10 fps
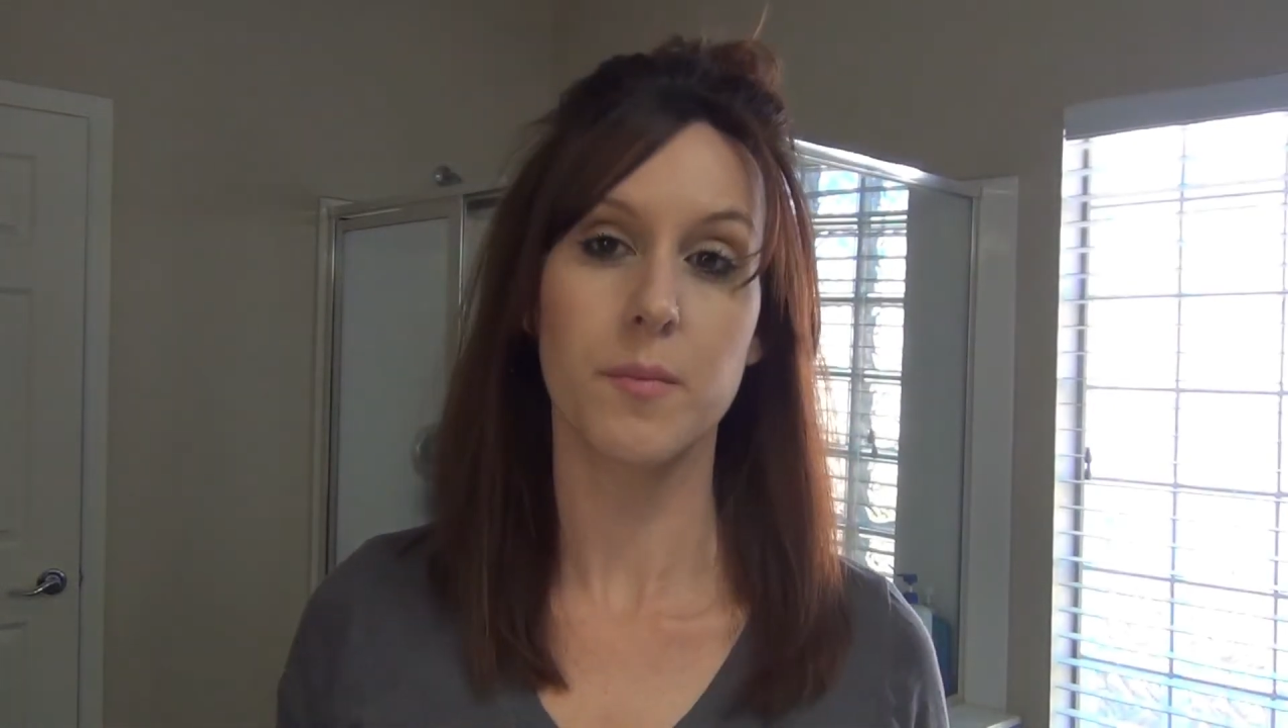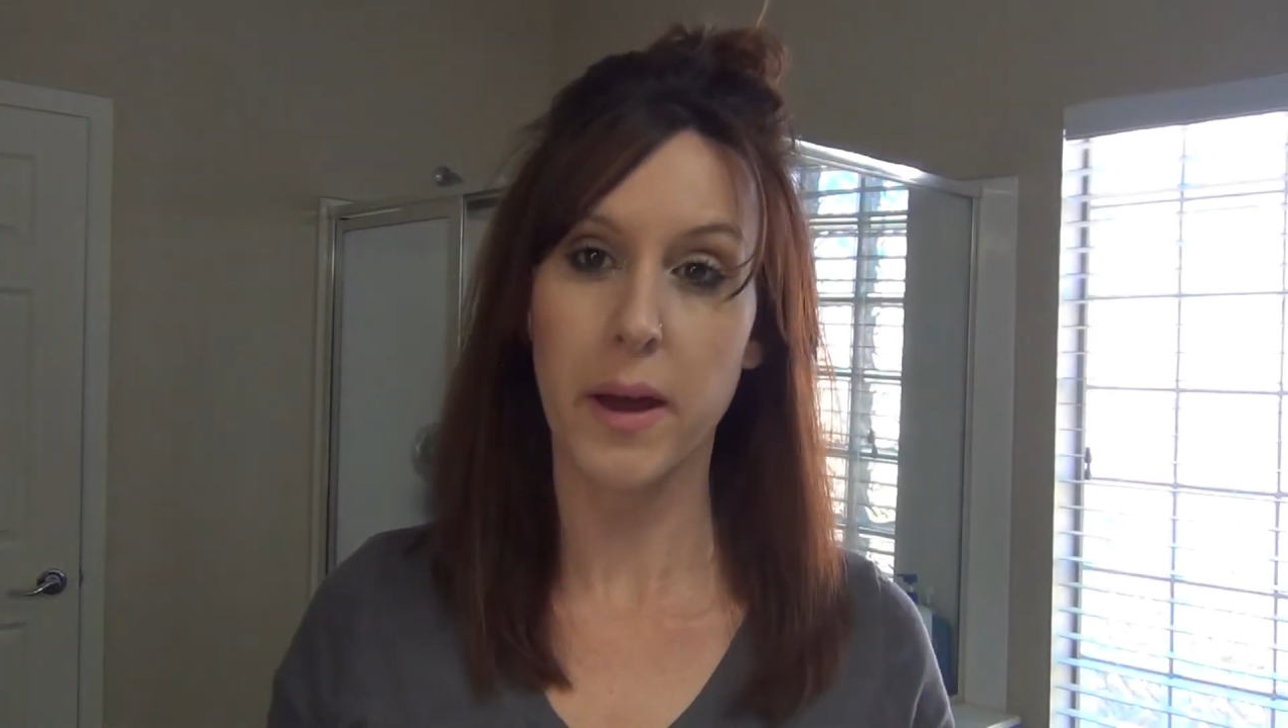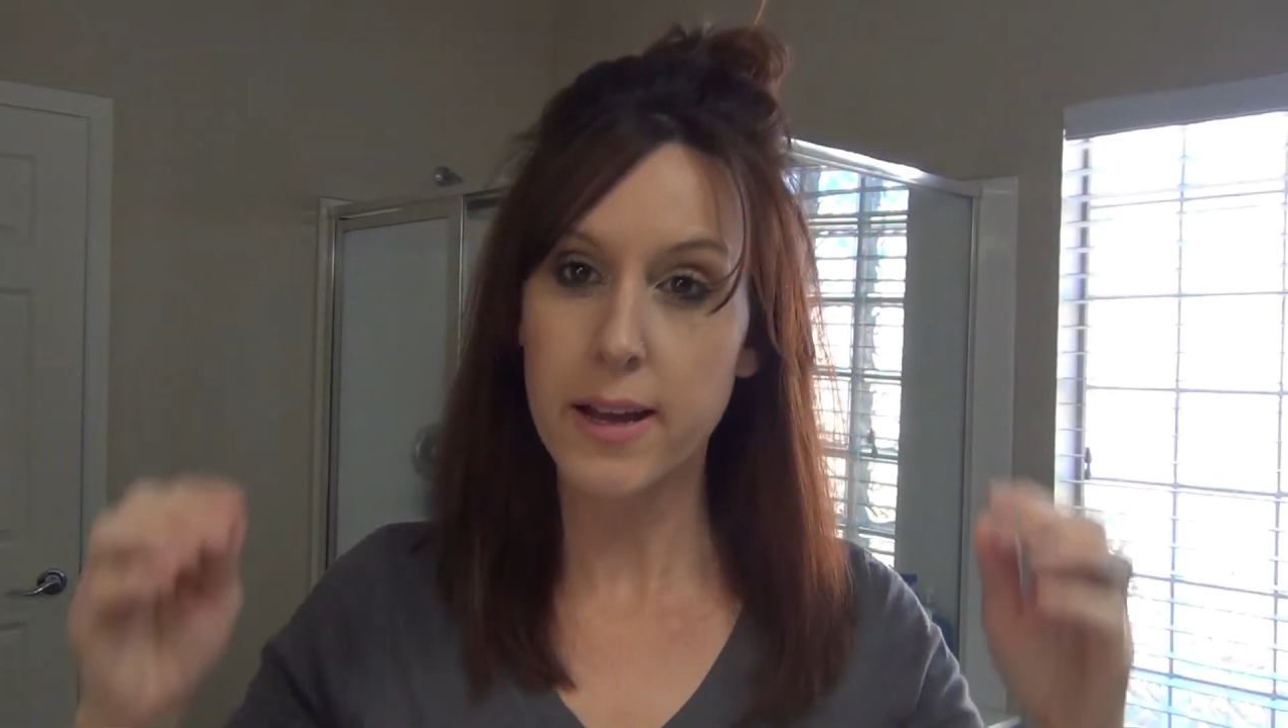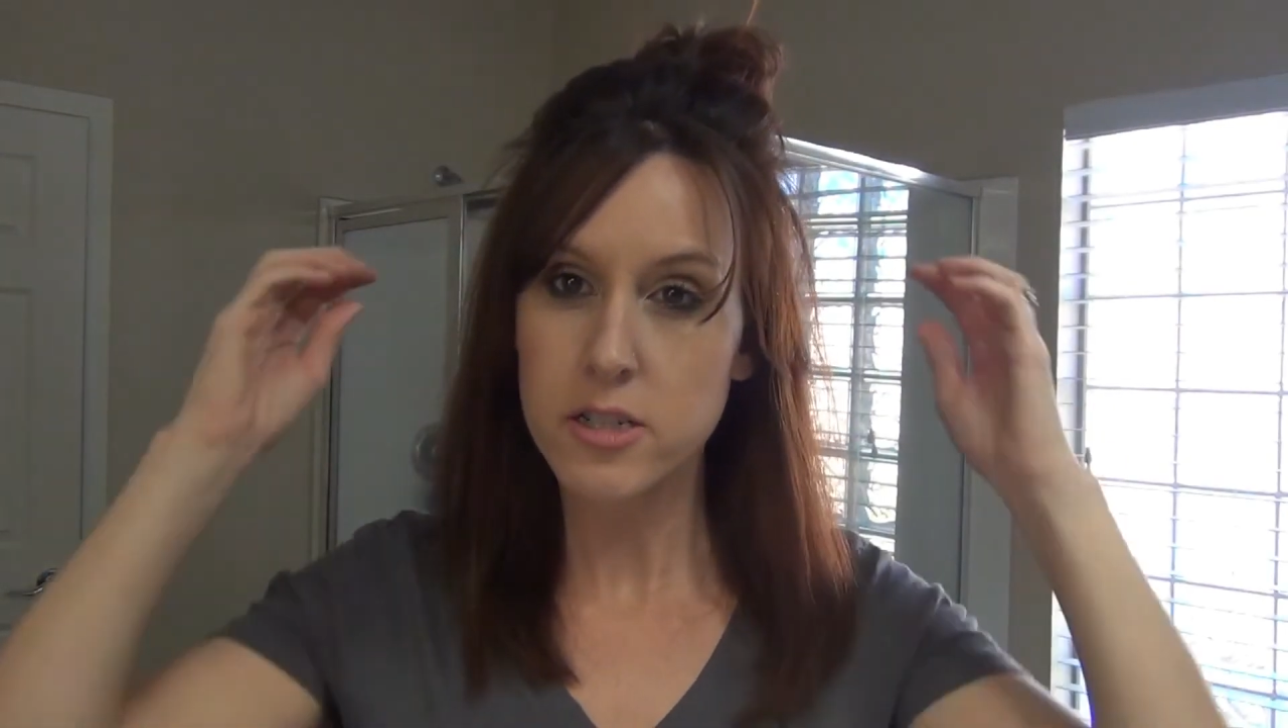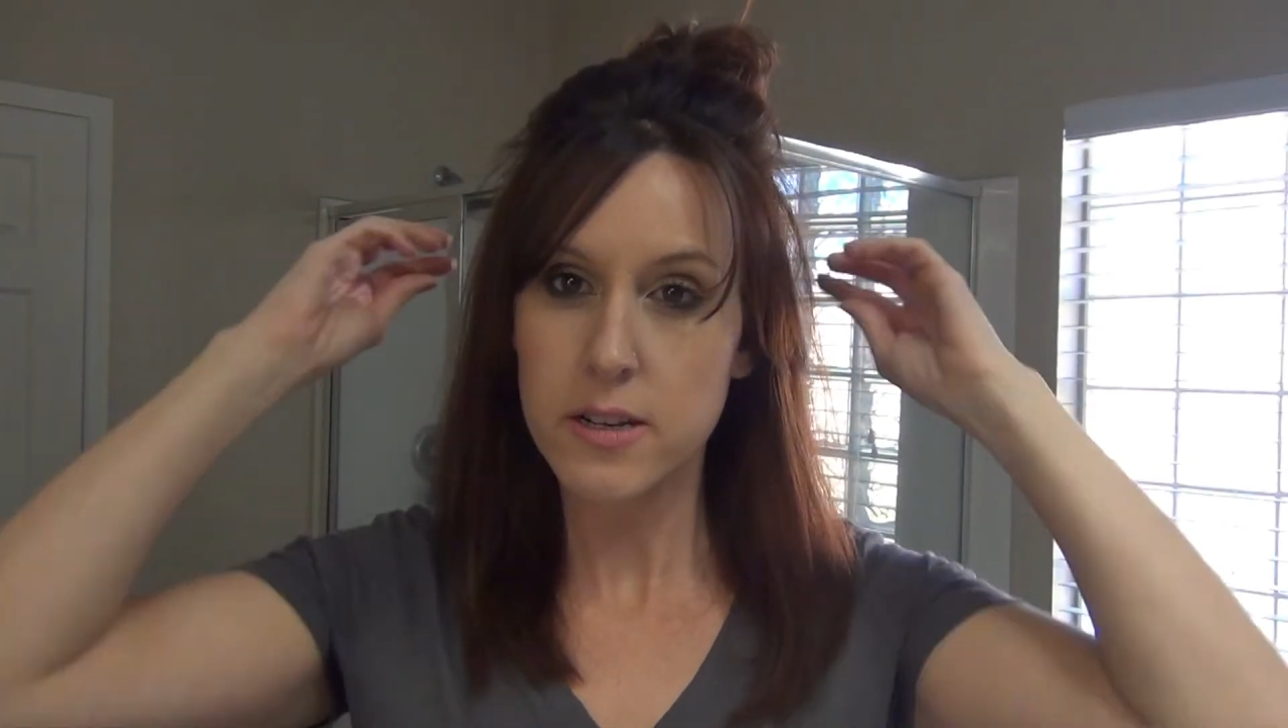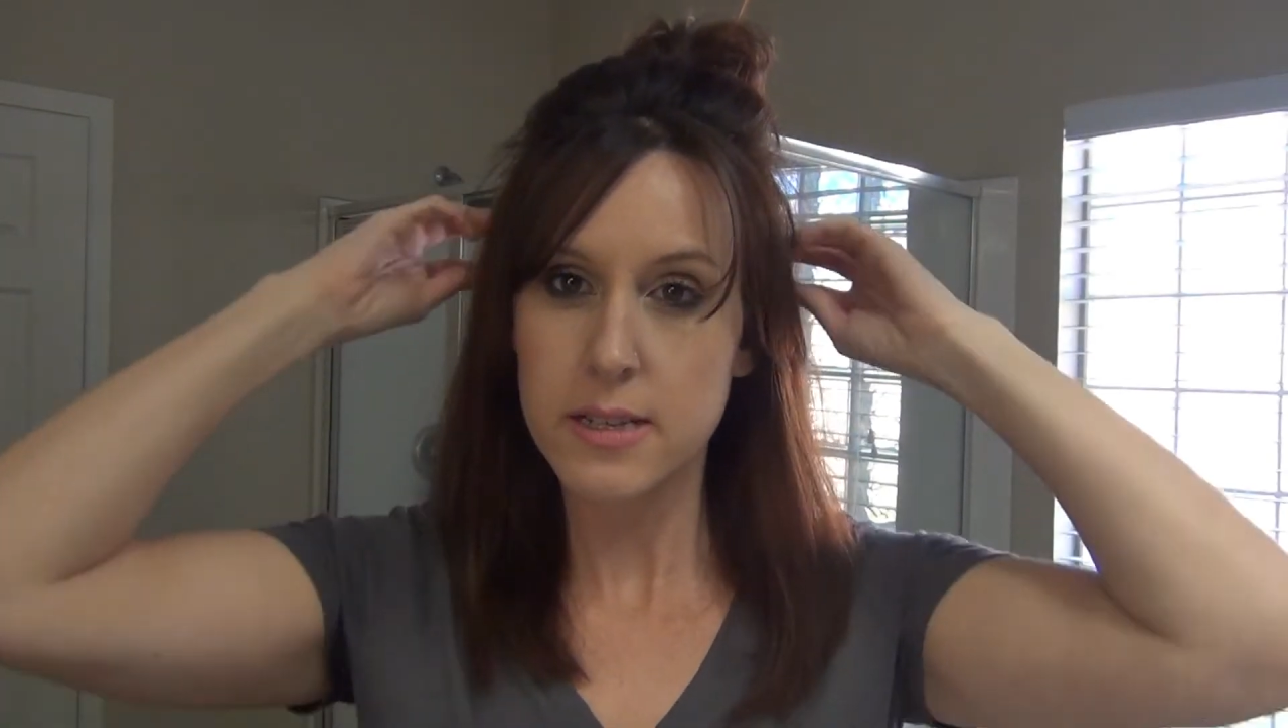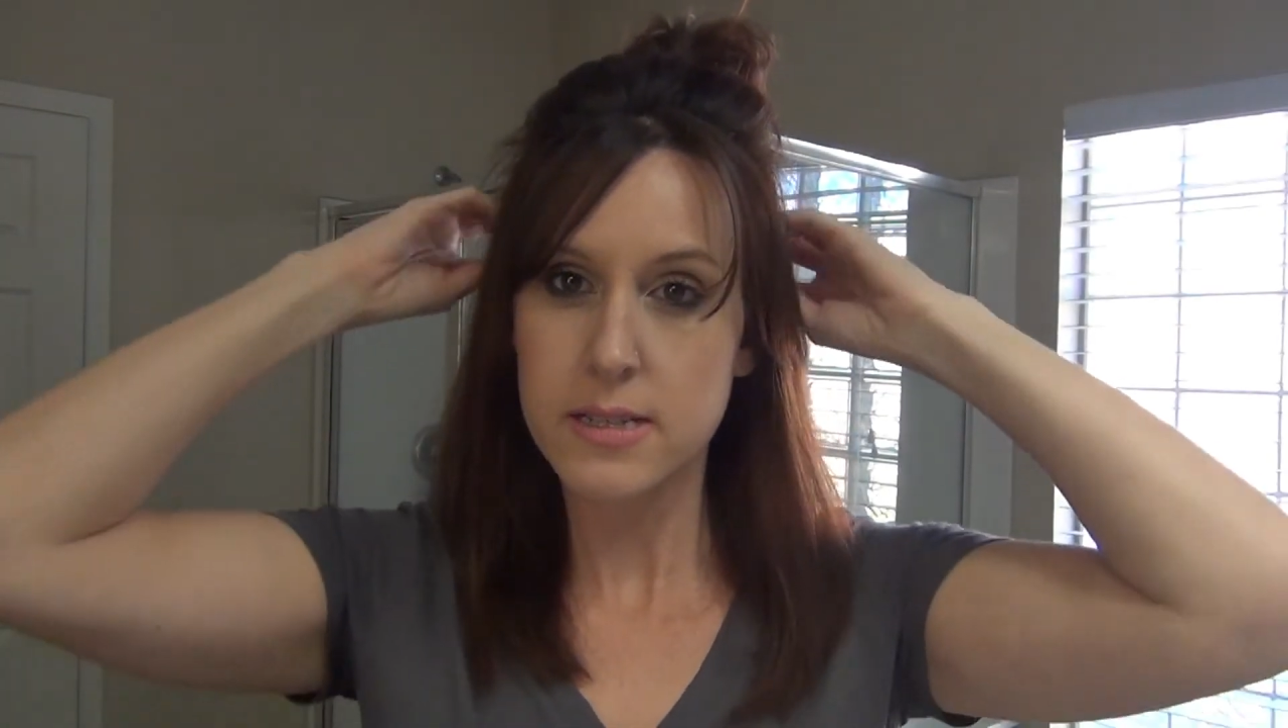but as you can